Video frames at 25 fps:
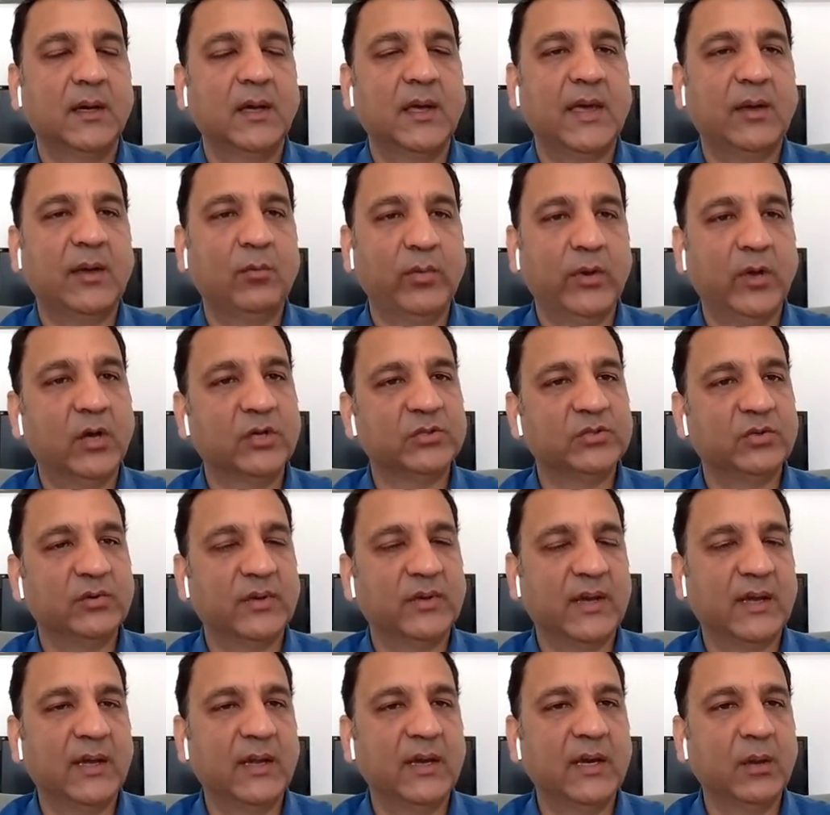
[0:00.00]
And we also
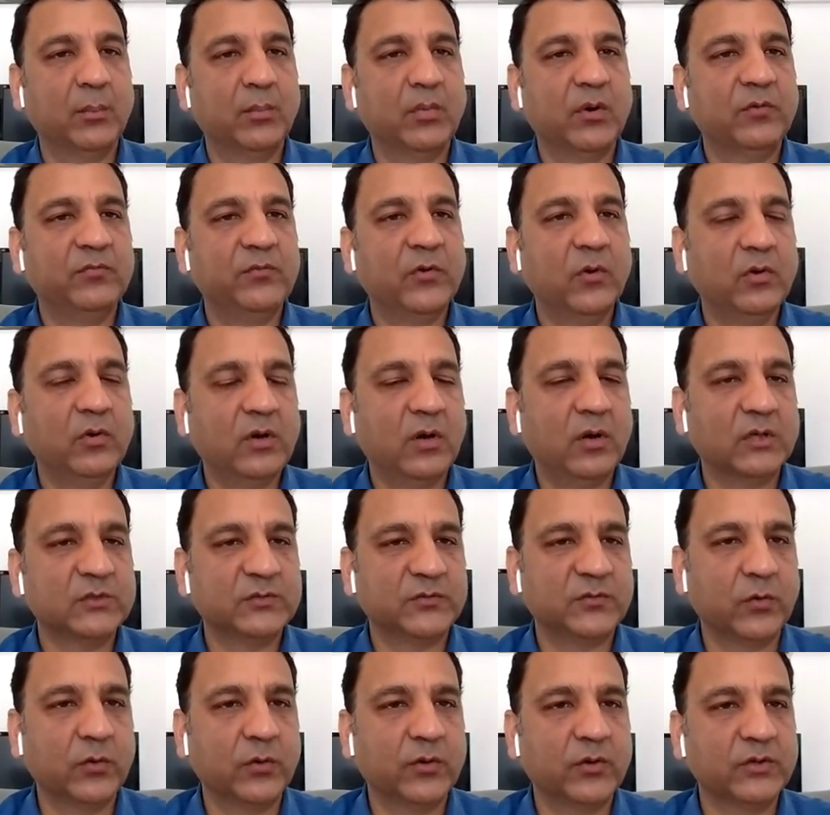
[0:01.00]
get a number of phone calls
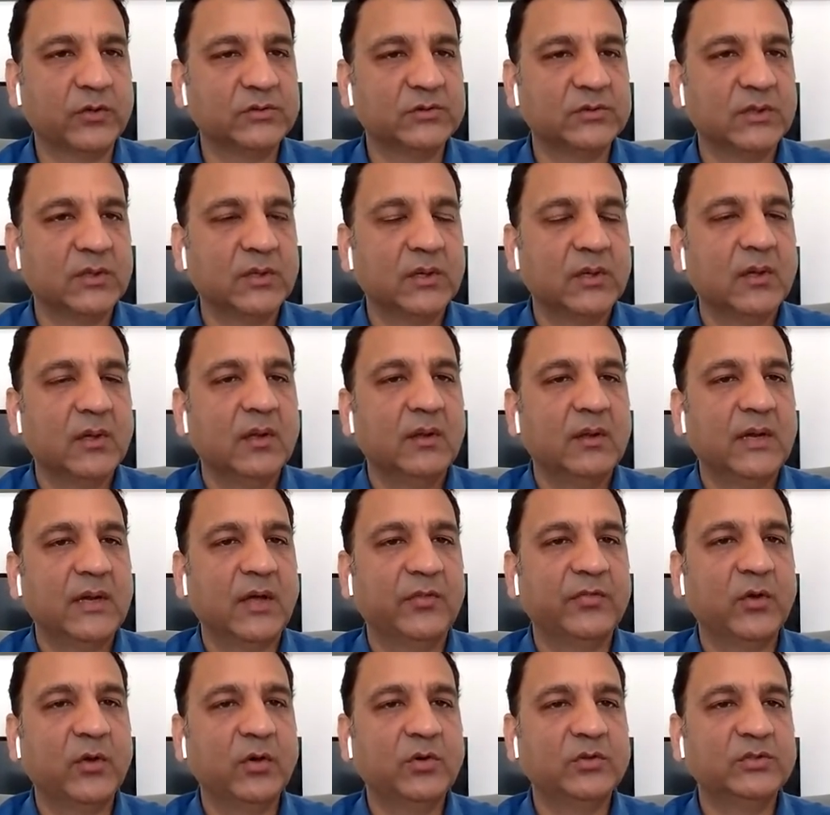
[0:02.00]
for orders. Now,
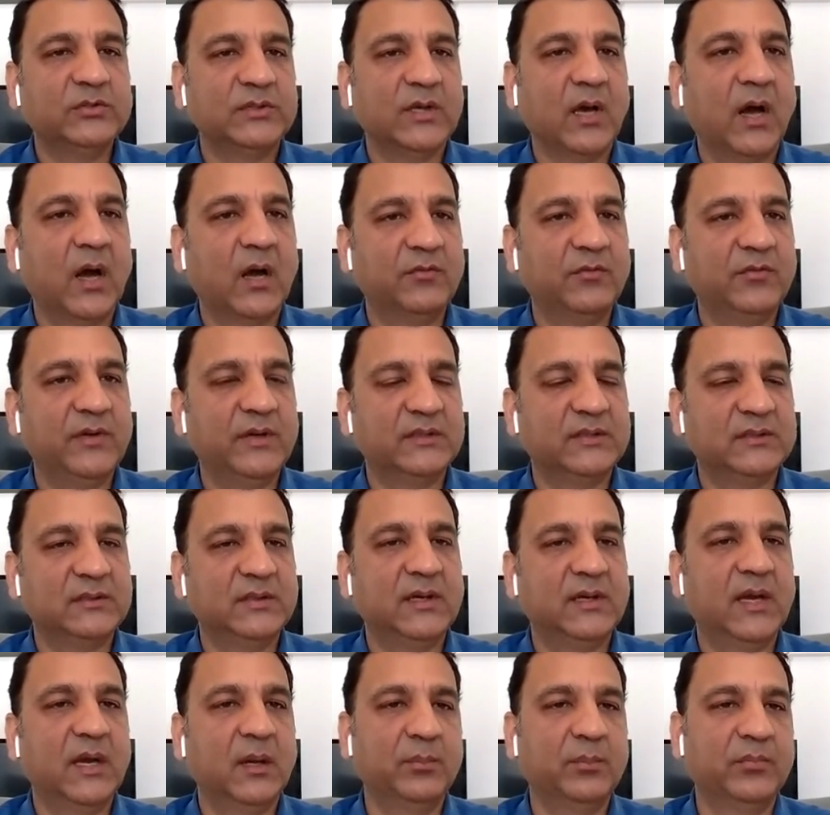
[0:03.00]
those
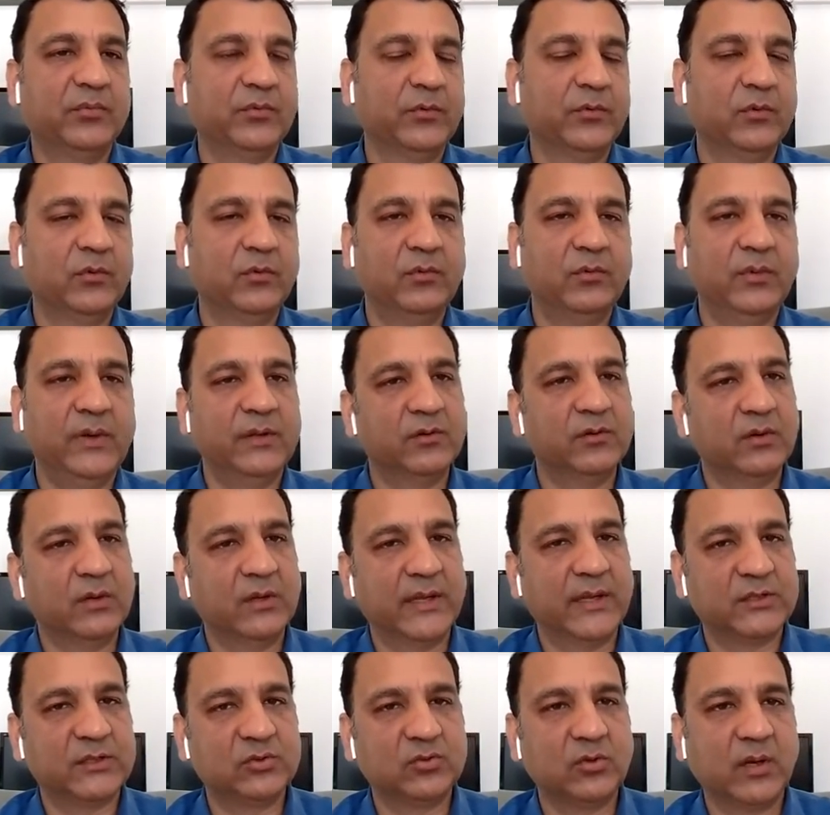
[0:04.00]
obviously come through either
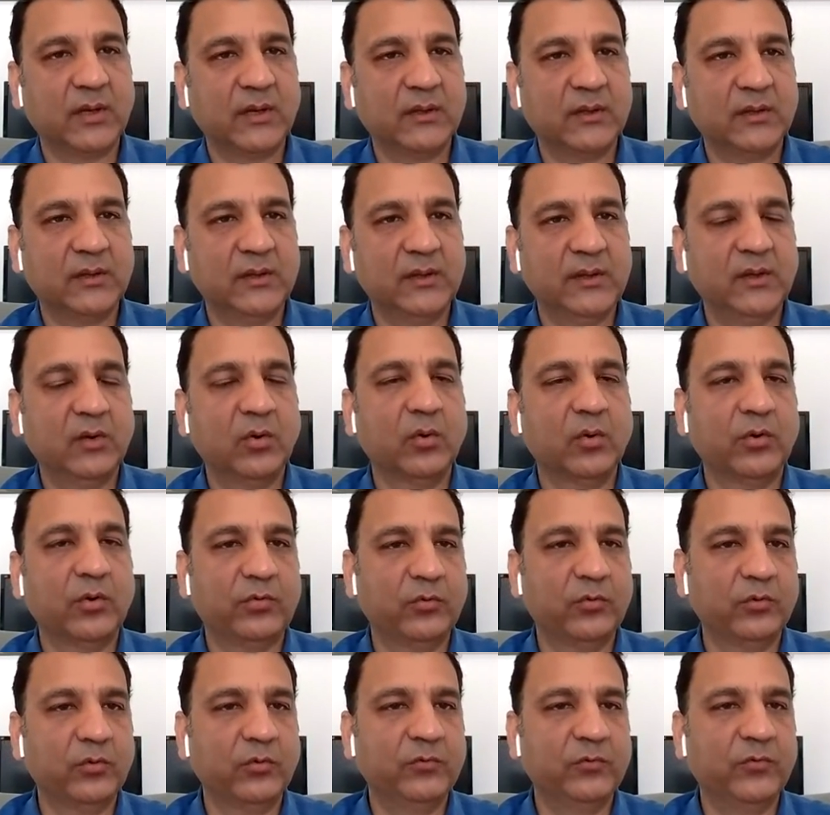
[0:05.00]
electronically or
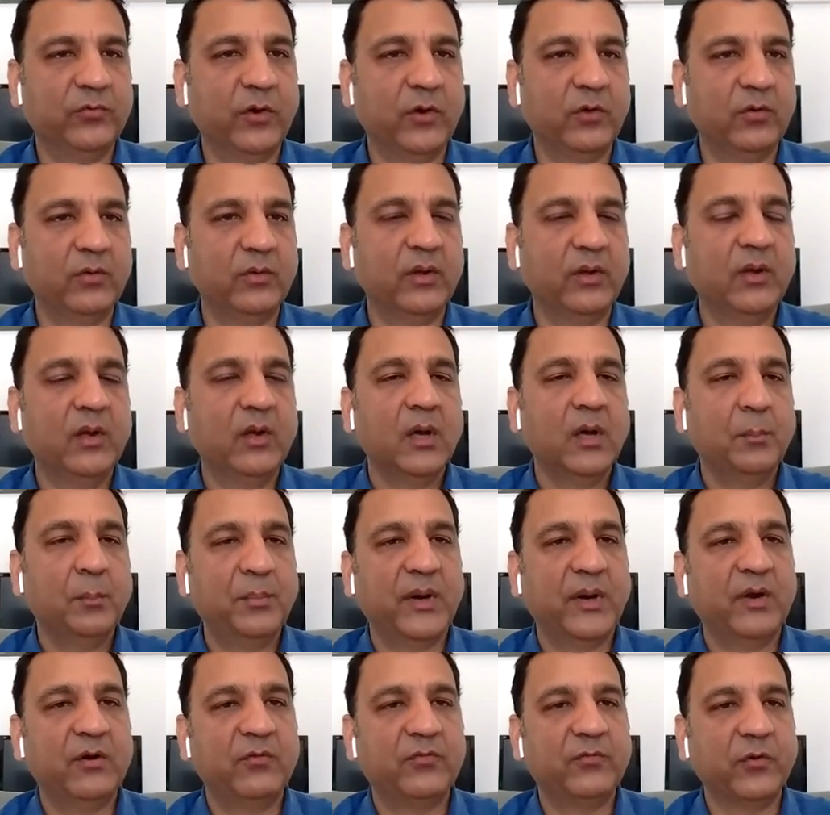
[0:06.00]
through the phone.
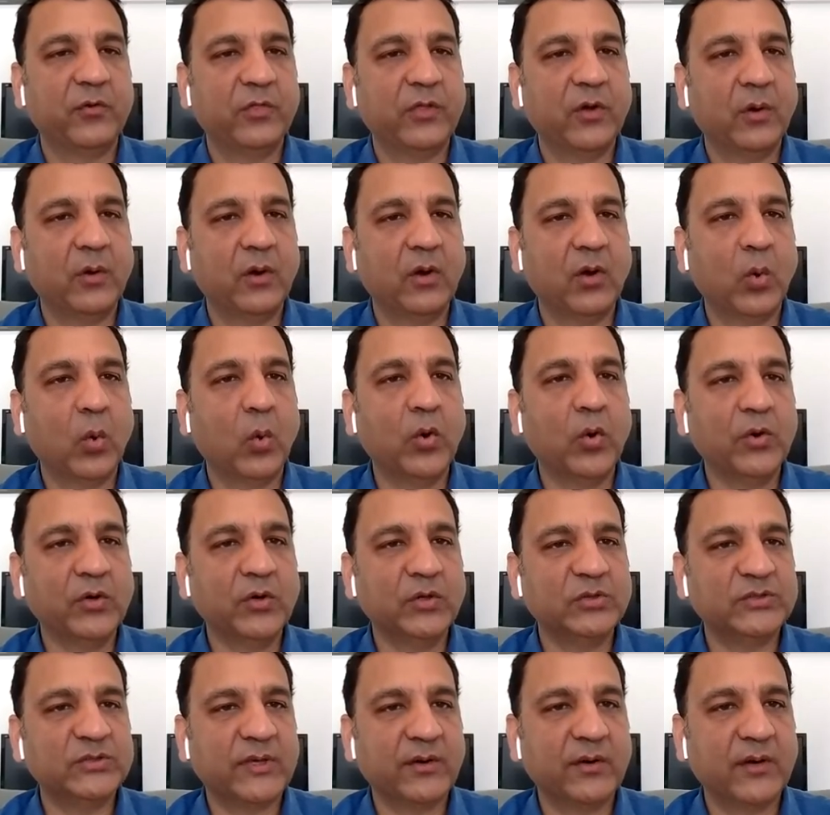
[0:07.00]
But for the
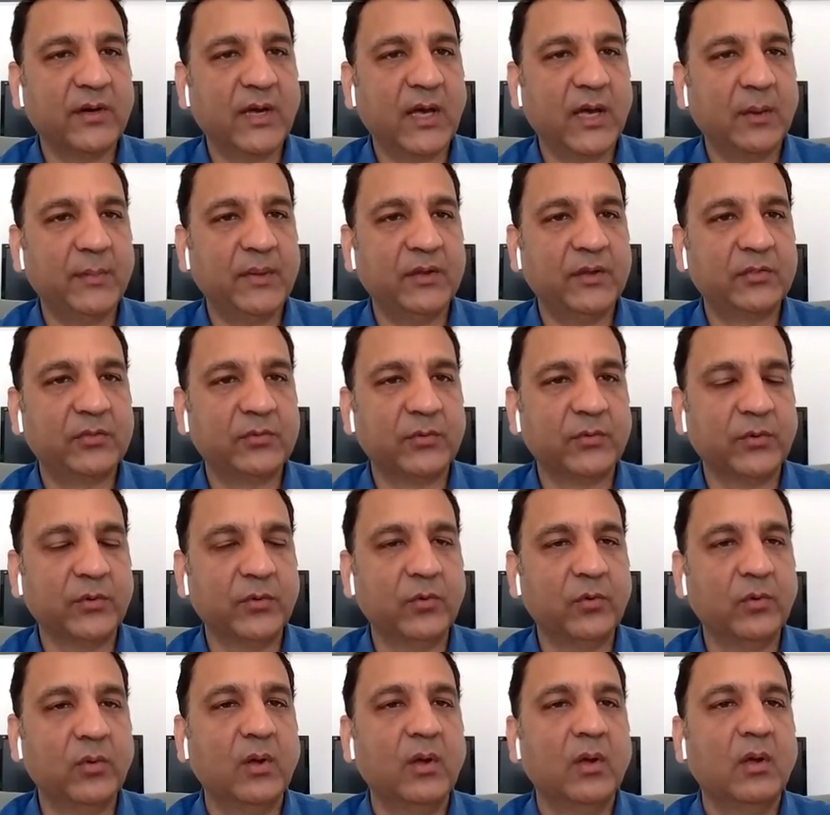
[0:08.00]
orders that are coming
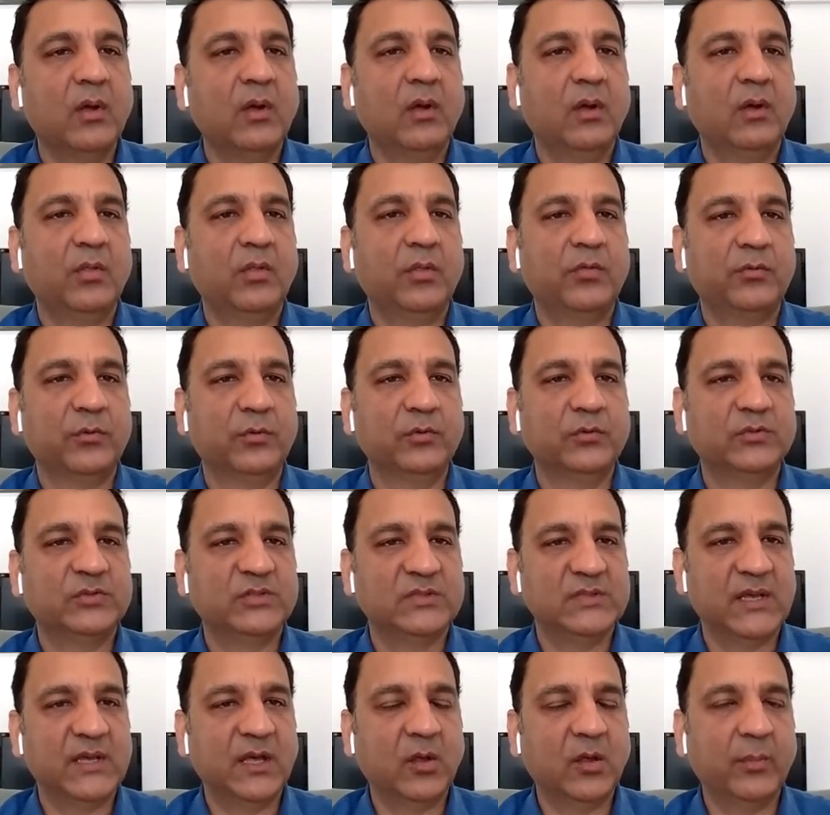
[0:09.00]
through
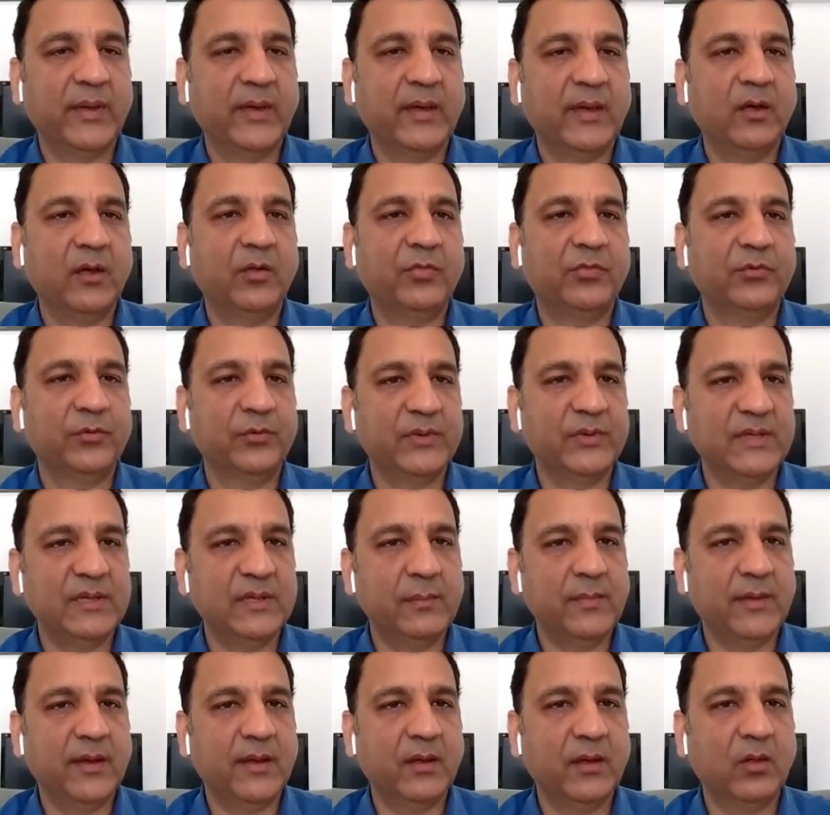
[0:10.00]
snail mail, through
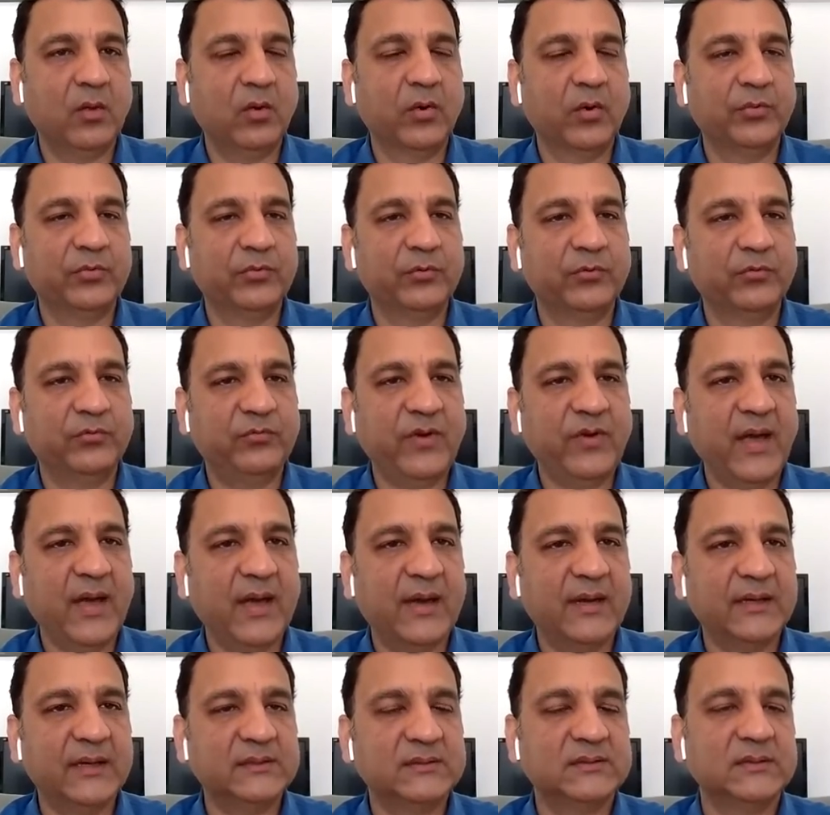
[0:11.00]
email, or through
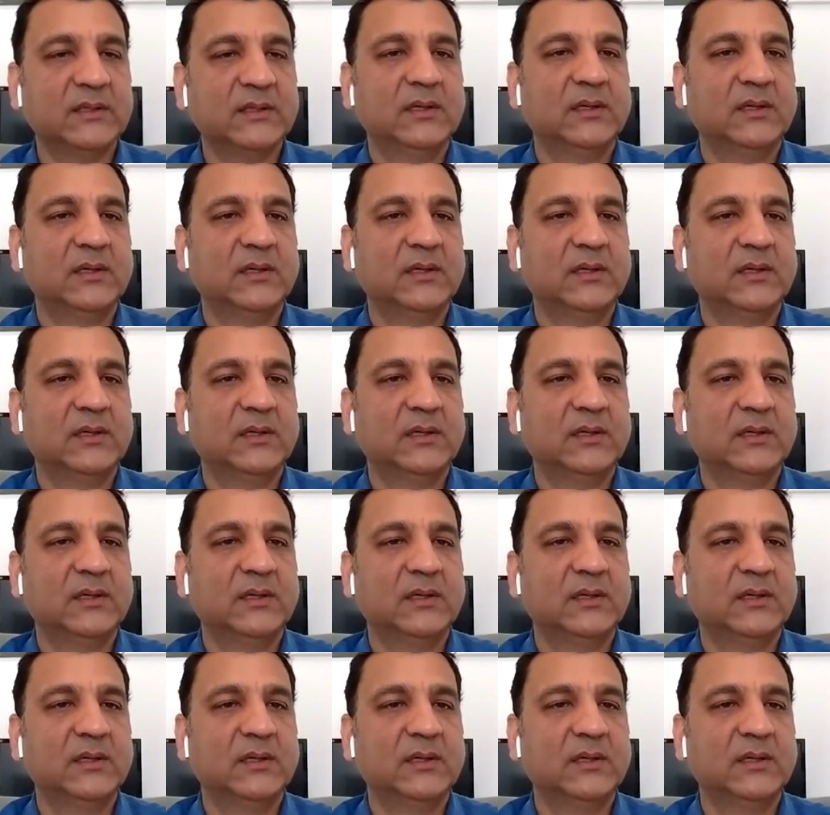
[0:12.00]
fax,